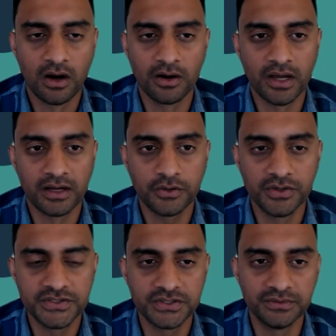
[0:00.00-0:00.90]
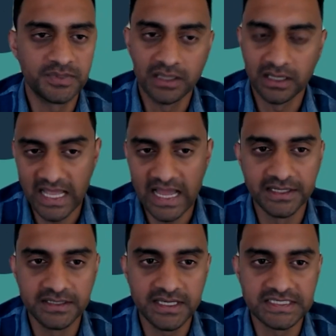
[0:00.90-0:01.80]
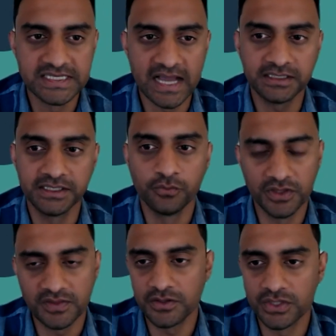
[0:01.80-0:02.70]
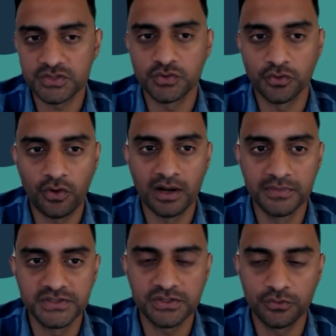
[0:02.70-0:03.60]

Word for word: are not going to be aligned exactly with the US requirements.